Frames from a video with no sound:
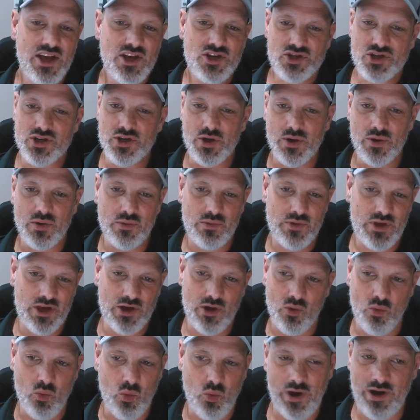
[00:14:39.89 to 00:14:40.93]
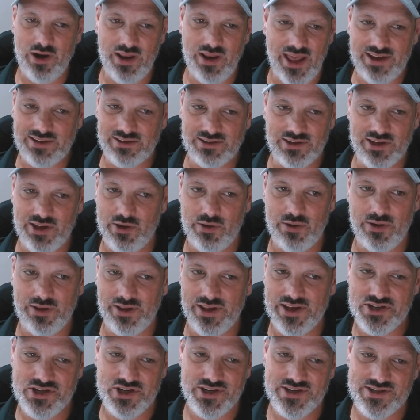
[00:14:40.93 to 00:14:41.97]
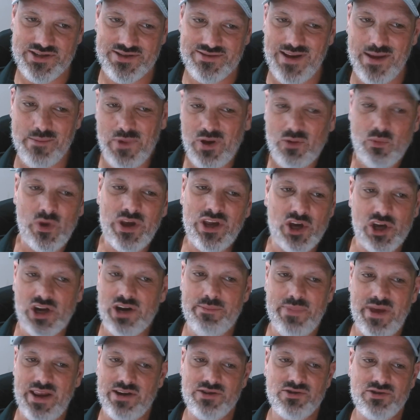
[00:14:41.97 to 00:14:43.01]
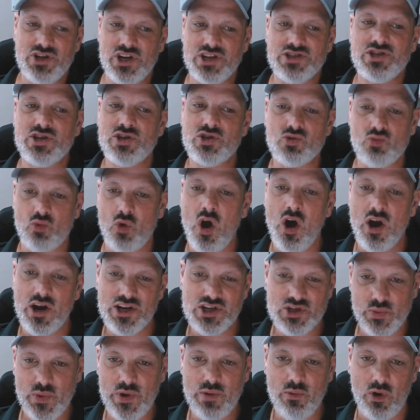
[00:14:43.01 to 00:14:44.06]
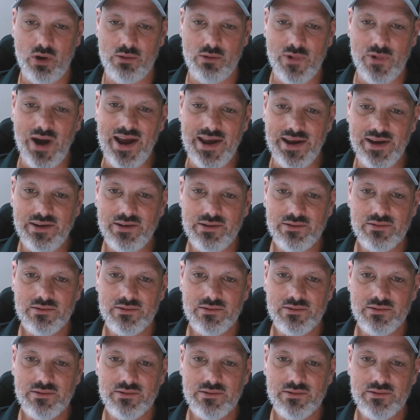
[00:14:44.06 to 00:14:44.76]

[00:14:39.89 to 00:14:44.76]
So, we're like literally just, we could have been just as wrong as we were right?